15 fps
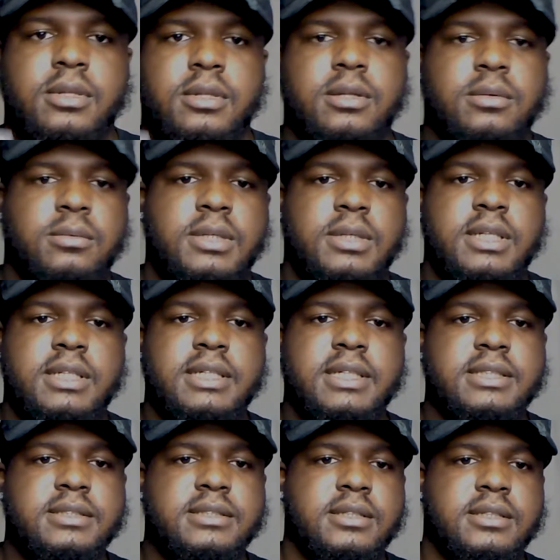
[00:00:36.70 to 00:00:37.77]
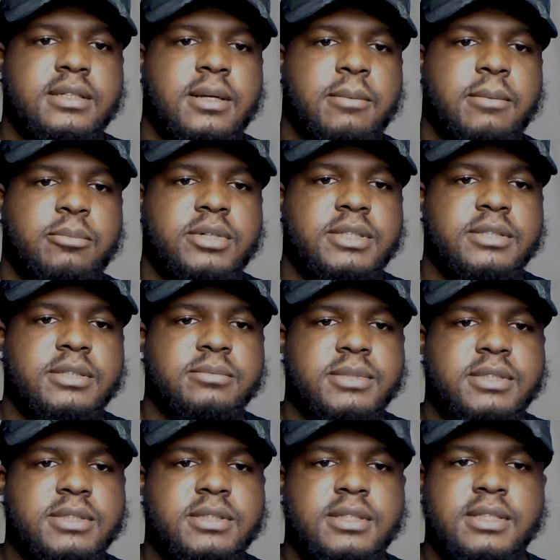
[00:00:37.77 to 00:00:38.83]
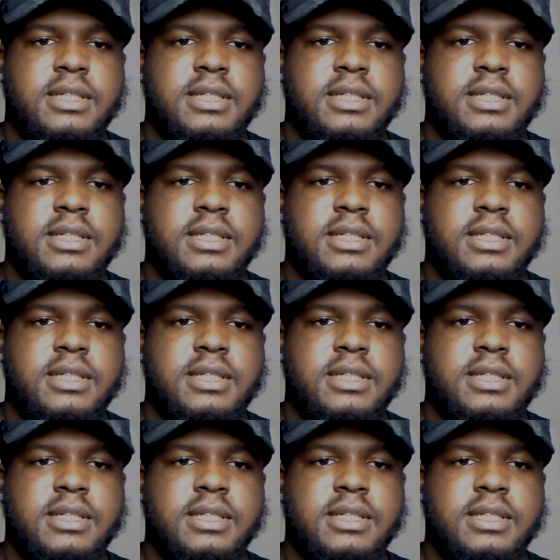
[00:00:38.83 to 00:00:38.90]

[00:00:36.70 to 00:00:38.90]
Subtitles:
one of these prisms.